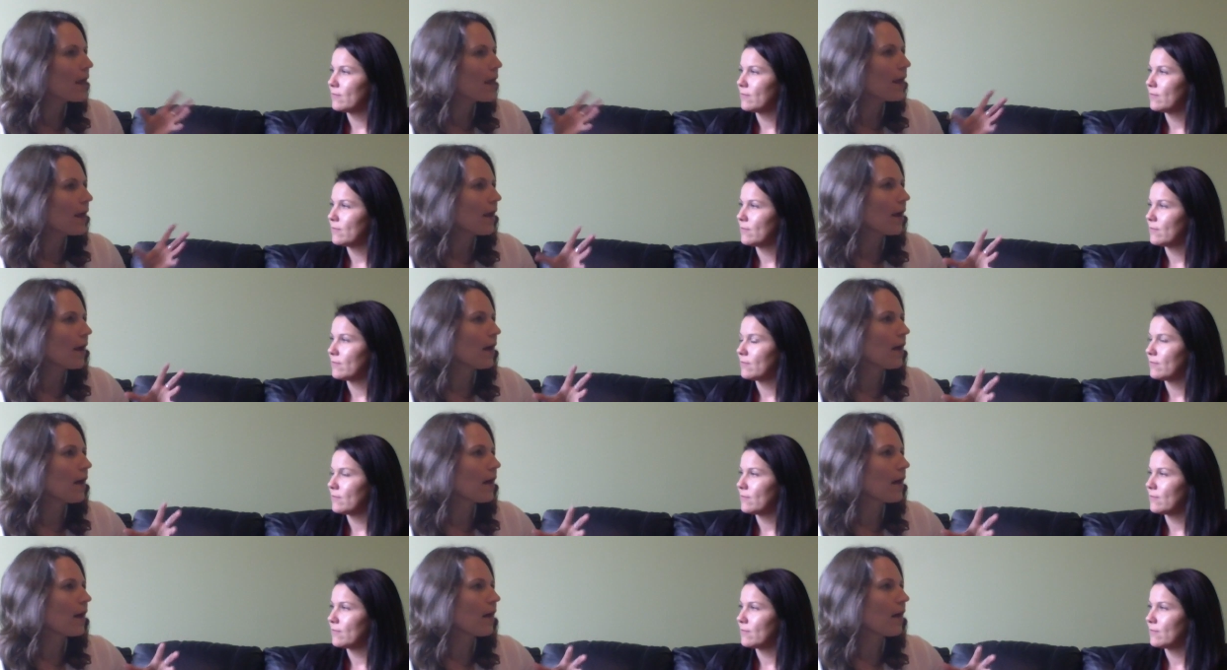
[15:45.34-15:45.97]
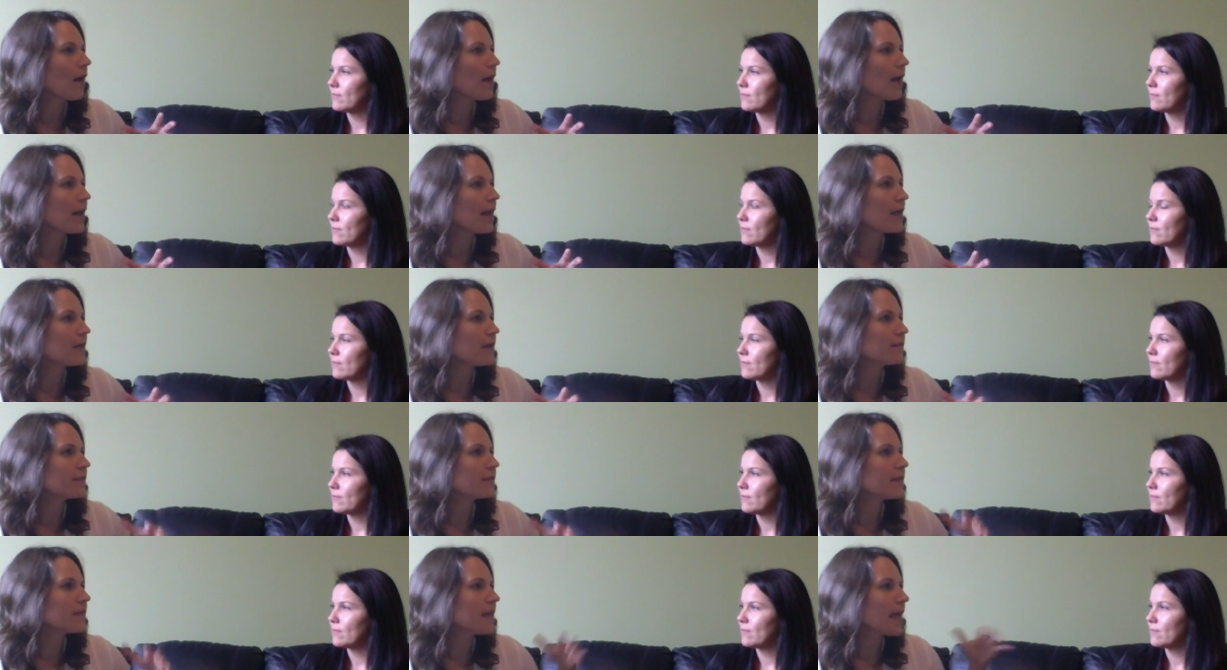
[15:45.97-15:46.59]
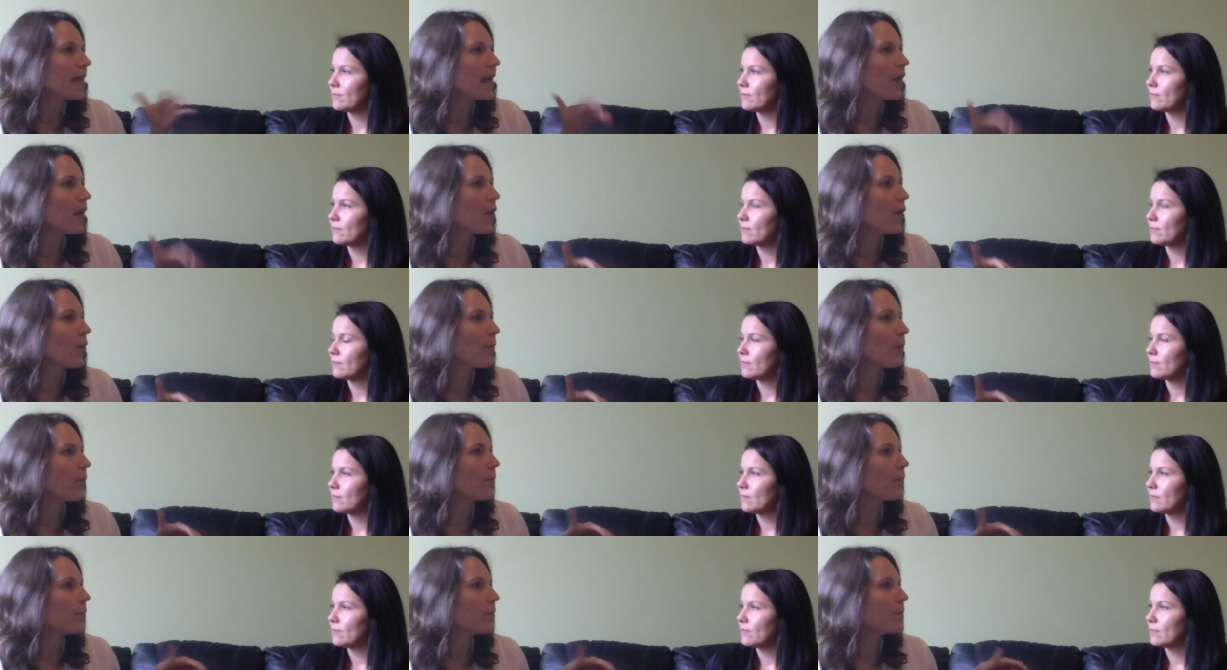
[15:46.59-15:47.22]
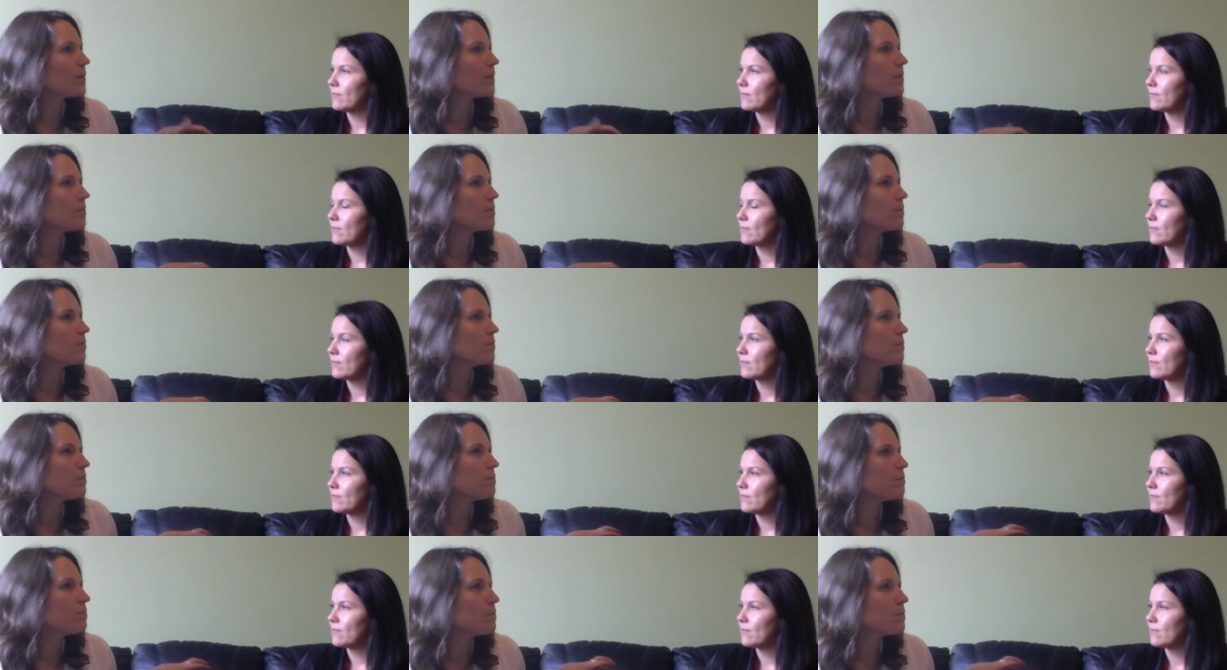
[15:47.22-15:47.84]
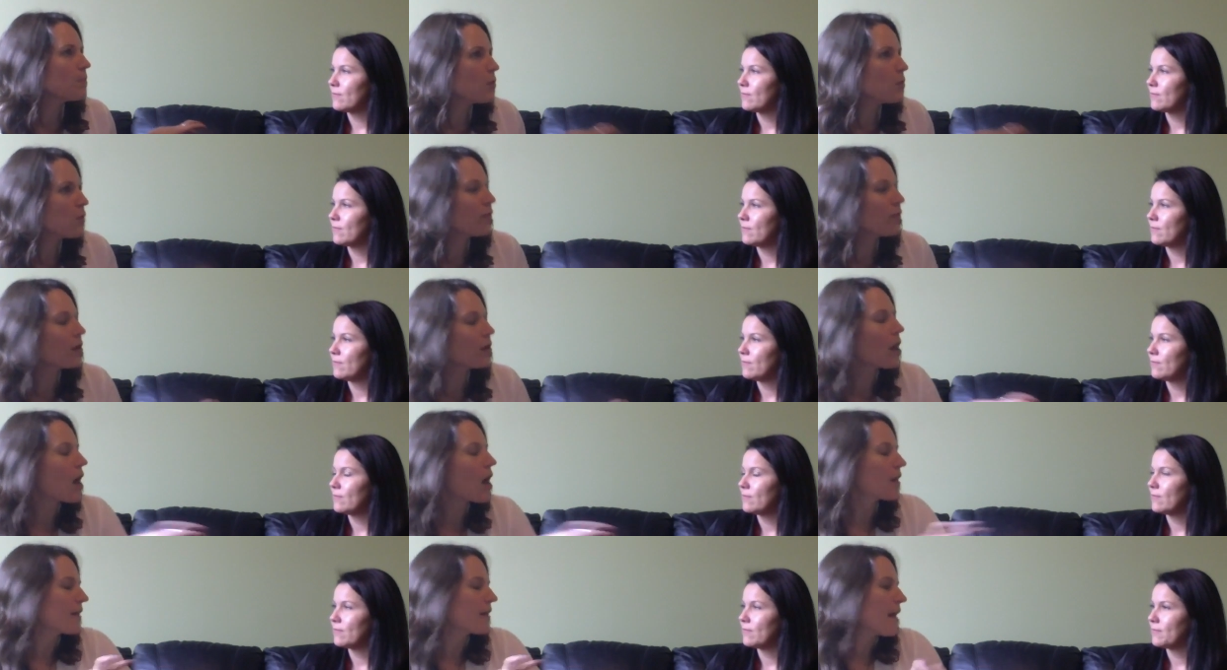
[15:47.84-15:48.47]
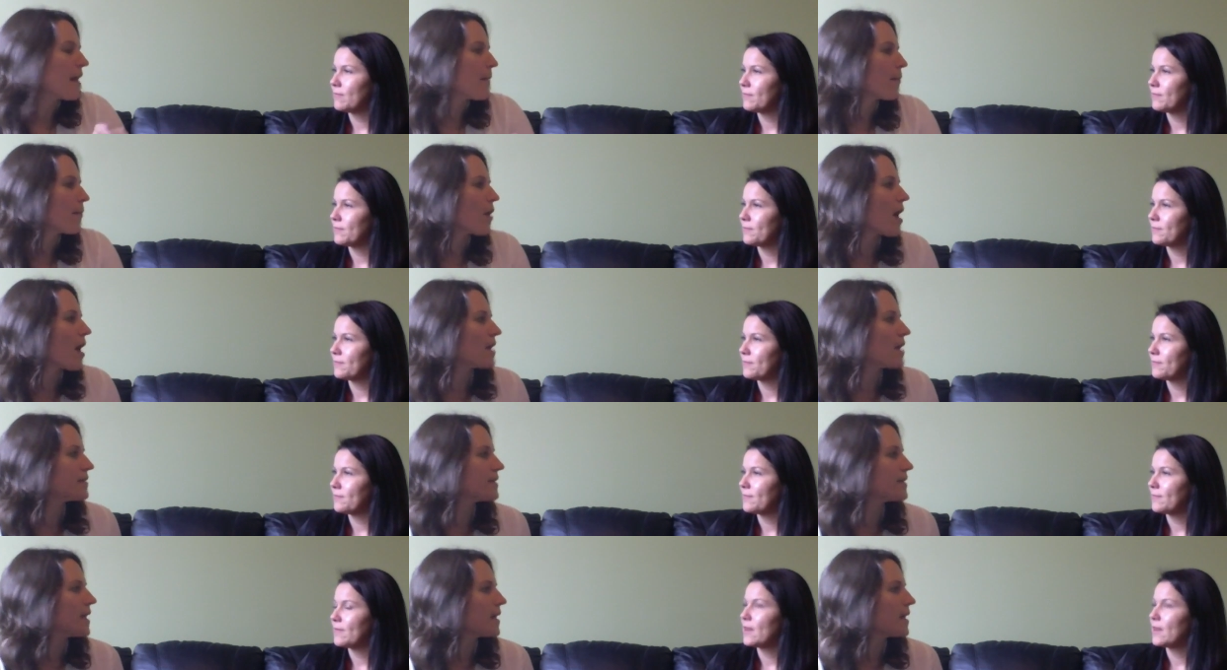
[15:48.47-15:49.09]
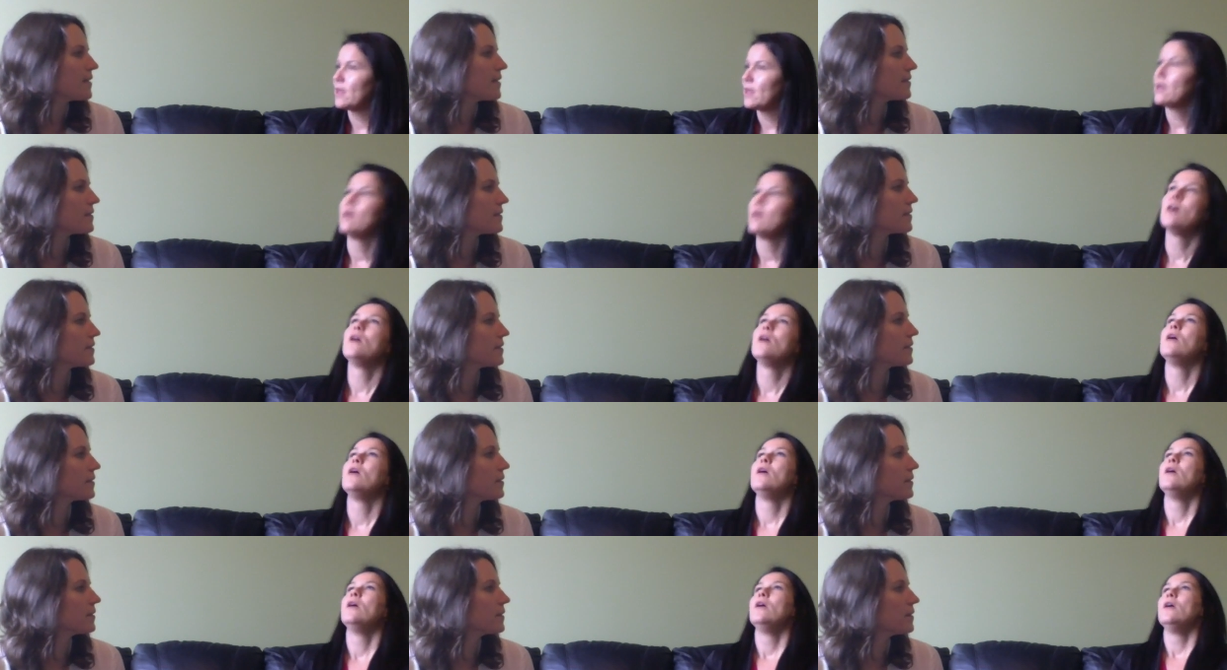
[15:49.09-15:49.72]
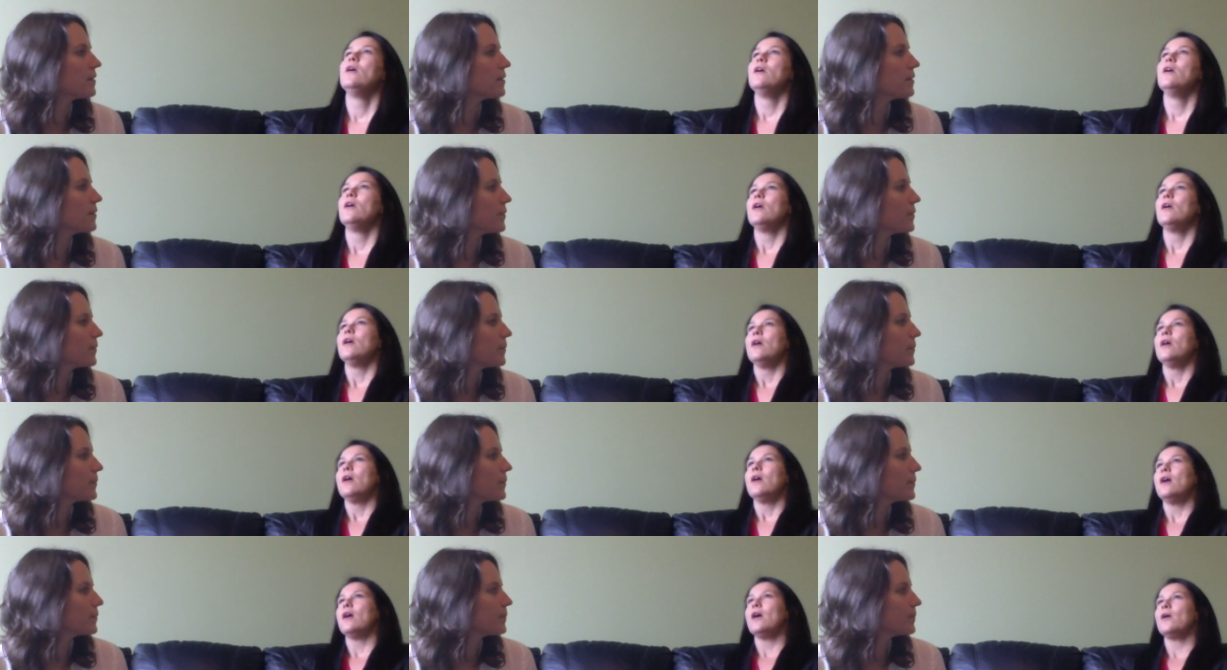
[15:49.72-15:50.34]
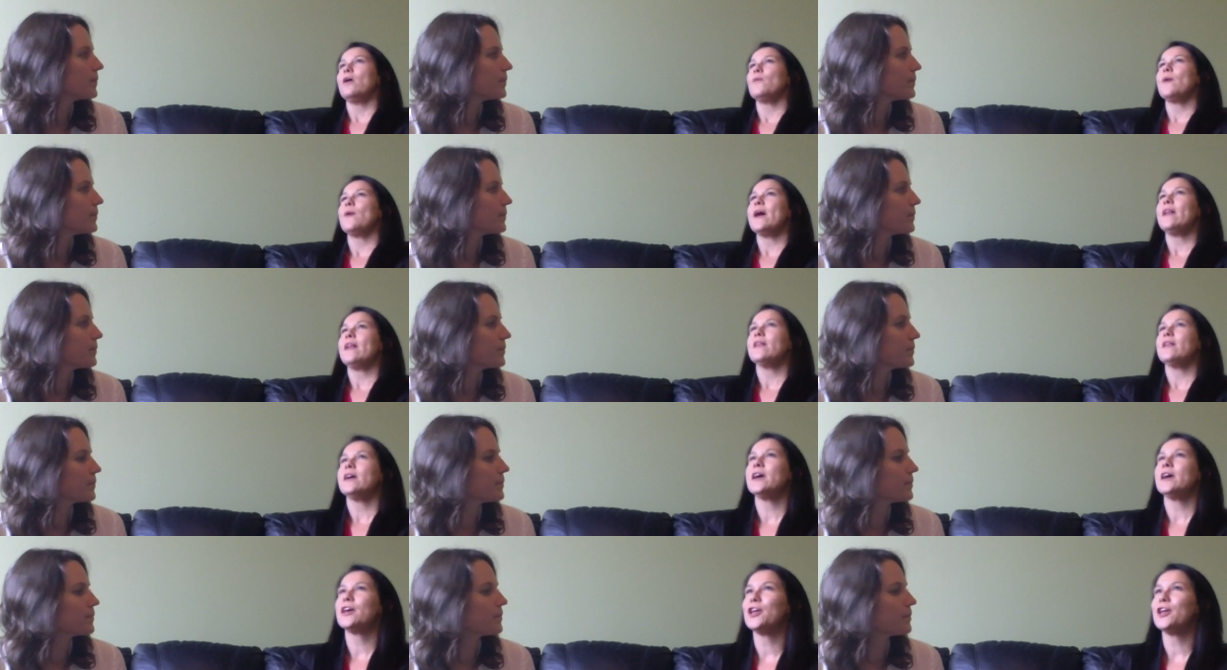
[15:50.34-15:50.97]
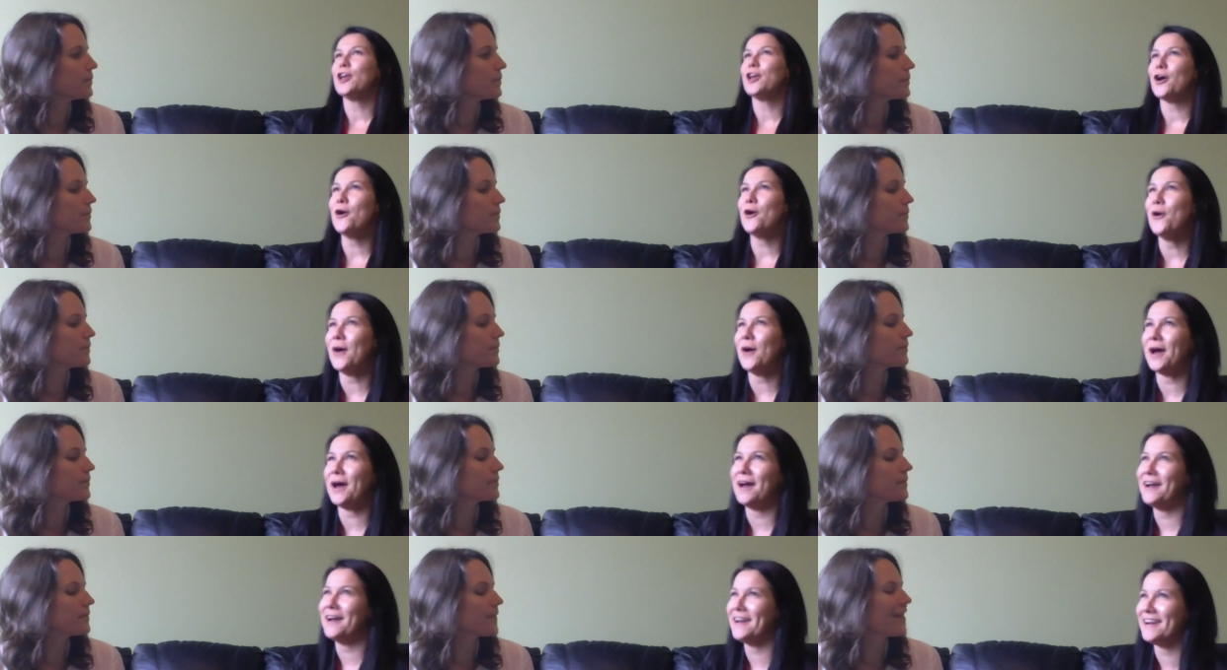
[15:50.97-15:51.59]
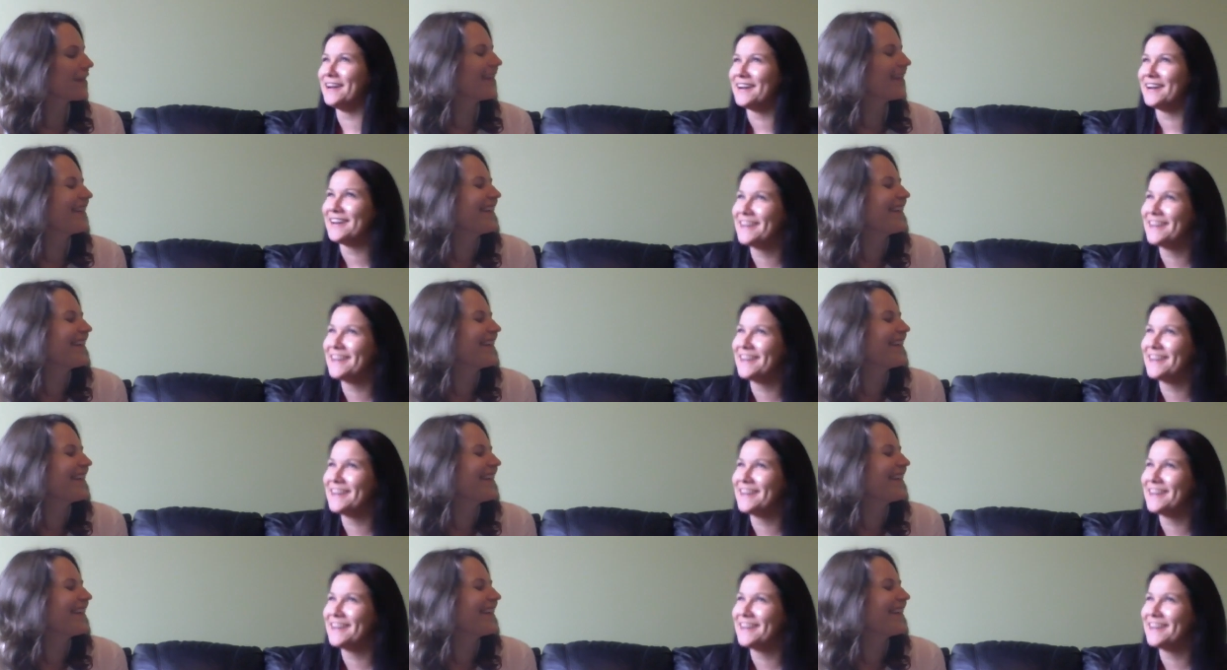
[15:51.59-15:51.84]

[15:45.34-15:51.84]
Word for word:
Speaker 1: I guess, help move along that process?
Speaker 2: Oh, well, you know,